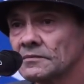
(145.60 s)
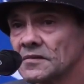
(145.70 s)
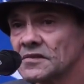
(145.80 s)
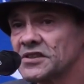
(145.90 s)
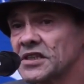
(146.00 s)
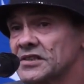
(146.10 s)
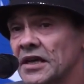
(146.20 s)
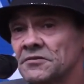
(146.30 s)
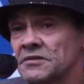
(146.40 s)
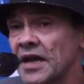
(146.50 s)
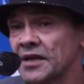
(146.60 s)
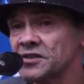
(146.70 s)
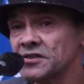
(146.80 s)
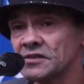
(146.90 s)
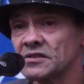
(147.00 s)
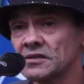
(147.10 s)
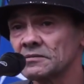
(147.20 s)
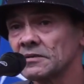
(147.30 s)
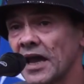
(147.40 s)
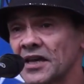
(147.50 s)
600 nations,
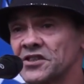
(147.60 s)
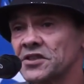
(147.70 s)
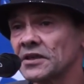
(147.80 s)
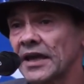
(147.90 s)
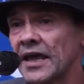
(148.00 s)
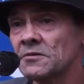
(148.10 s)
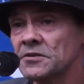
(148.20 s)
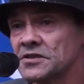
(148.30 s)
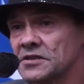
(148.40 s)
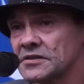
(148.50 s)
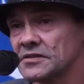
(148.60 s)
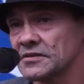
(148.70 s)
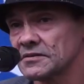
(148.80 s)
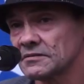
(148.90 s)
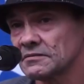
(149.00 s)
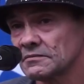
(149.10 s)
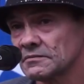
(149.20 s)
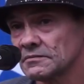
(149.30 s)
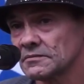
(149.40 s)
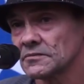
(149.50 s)
ancient languages,
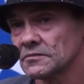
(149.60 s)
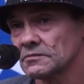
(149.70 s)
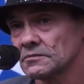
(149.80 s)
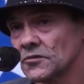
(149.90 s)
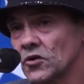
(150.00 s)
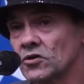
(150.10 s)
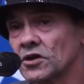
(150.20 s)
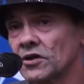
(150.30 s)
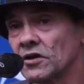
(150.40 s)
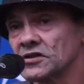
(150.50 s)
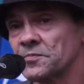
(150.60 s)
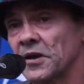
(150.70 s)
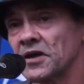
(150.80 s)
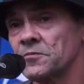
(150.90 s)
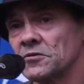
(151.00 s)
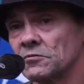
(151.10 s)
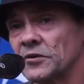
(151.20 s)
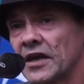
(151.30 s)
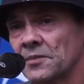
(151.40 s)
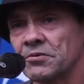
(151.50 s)
organised people. We
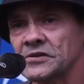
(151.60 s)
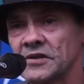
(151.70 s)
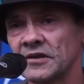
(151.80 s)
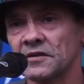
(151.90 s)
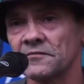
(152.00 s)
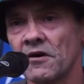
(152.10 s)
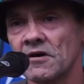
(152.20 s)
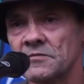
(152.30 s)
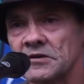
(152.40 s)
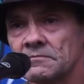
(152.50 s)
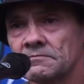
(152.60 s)
had a pristine environment.